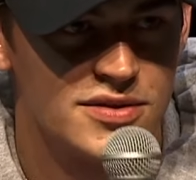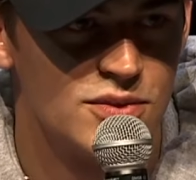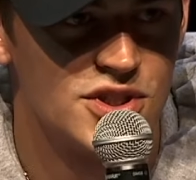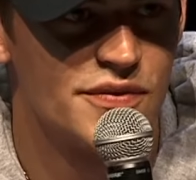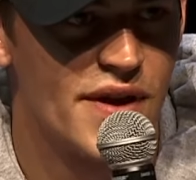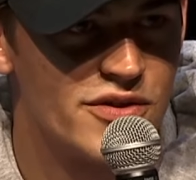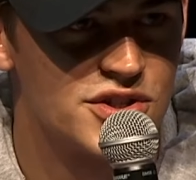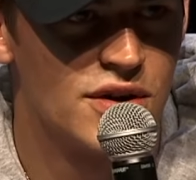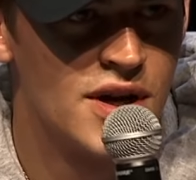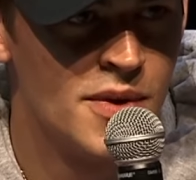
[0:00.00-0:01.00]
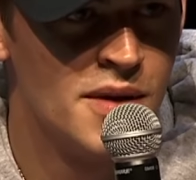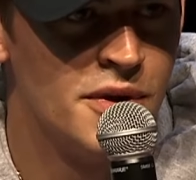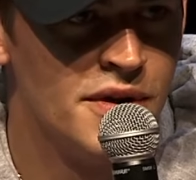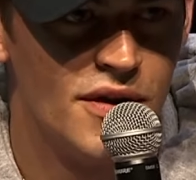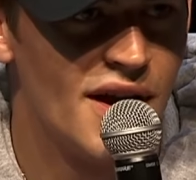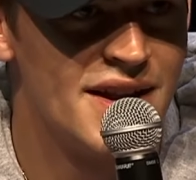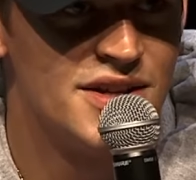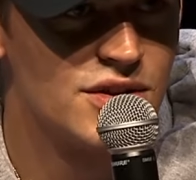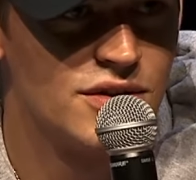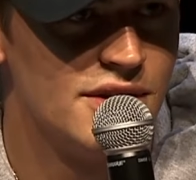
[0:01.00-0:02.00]
What's your favorite song at the moment, or any
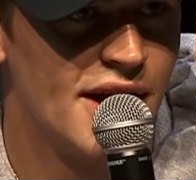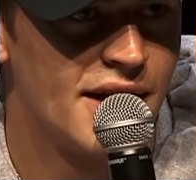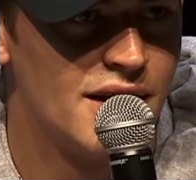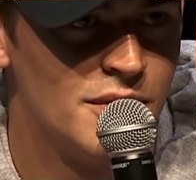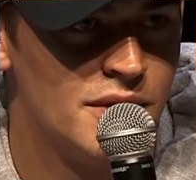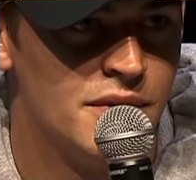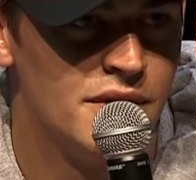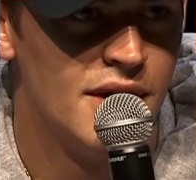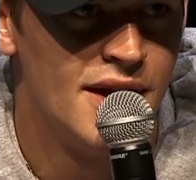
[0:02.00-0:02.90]
song you like at the moment?